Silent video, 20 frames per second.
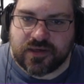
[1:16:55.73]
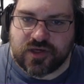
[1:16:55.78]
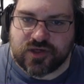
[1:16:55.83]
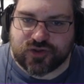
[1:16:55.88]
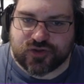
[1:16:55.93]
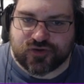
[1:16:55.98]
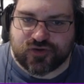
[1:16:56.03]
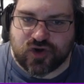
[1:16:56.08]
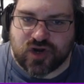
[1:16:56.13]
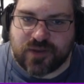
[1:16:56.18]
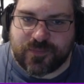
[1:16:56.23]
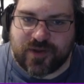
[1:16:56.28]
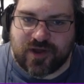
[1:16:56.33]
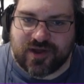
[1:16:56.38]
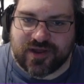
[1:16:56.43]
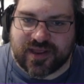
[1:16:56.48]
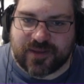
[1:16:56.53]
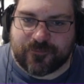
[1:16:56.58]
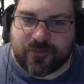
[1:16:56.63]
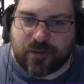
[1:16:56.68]
Struggle
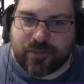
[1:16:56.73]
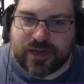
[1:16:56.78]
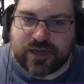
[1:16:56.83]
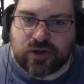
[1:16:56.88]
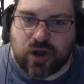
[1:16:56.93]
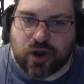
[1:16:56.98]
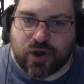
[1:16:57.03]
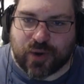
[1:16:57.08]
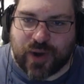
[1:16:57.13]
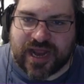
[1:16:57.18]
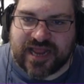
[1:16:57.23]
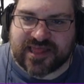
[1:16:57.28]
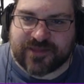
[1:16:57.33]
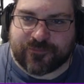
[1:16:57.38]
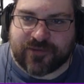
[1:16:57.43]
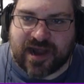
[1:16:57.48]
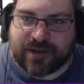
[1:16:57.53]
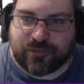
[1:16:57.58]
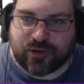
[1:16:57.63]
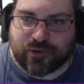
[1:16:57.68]
Bug, probably not great into
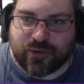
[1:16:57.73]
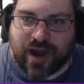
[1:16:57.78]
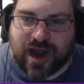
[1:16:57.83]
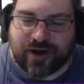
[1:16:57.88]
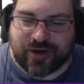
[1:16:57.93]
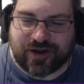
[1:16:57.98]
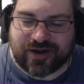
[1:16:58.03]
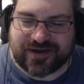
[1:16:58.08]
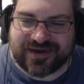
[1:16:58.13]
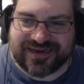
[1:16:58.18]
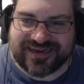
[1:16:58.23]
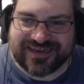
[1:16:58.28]
Primal Groudon.